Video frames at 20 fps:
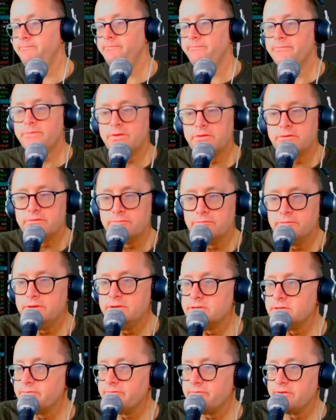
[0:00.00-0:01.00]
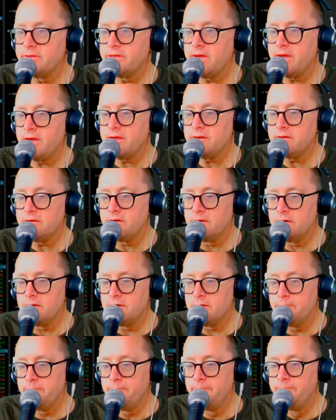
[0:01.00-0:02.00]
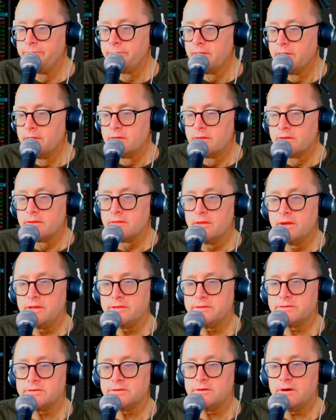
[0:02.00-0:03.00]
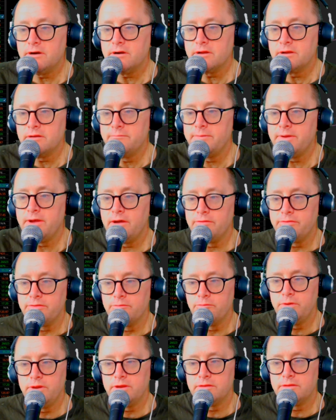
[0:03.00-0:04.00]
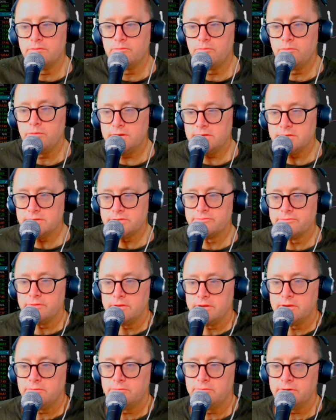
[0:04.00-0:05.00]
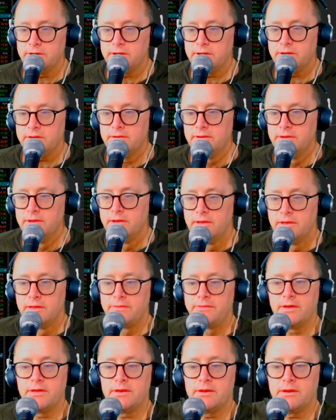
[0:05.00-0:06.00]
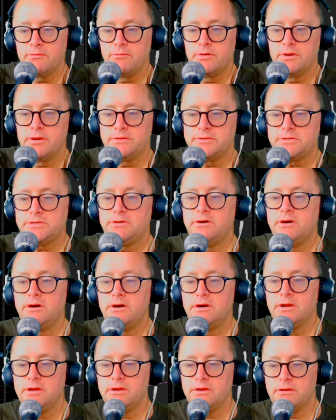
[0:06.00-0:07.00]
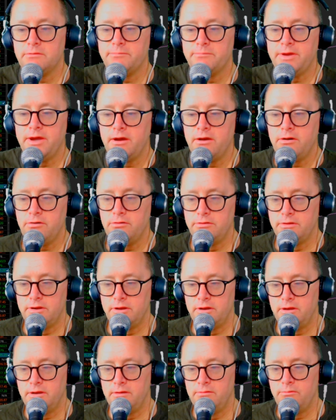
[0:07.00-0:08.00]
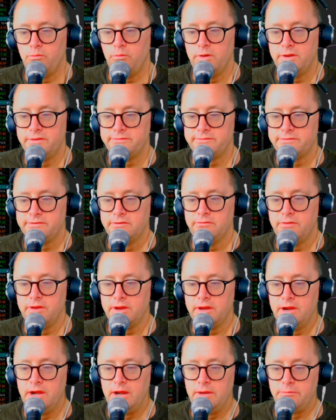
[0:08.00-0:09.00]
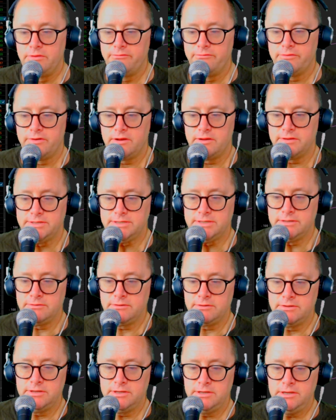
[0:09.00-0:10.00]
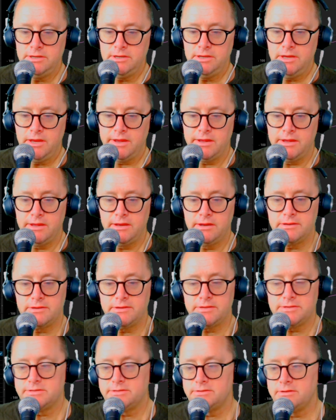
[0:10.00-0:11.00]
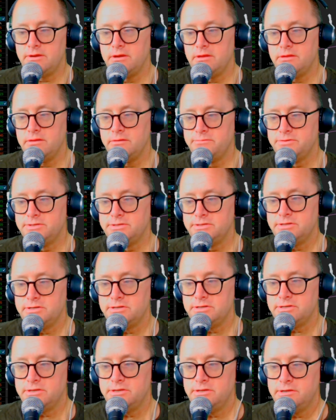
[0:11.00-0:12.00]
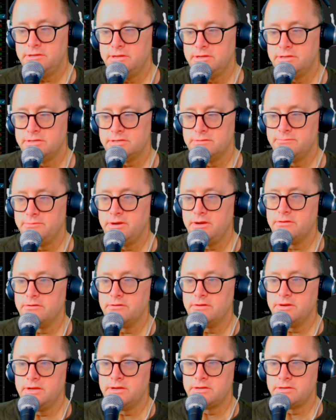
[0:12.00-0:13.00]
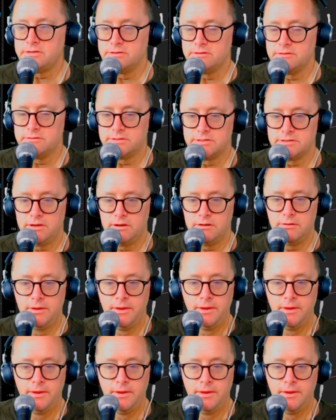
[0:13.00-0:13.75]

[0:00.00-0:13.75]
there's a reason for that. Let's talk about the week that was really quick. Then I want to talk about what's going on with volatility and the position and some other issues. So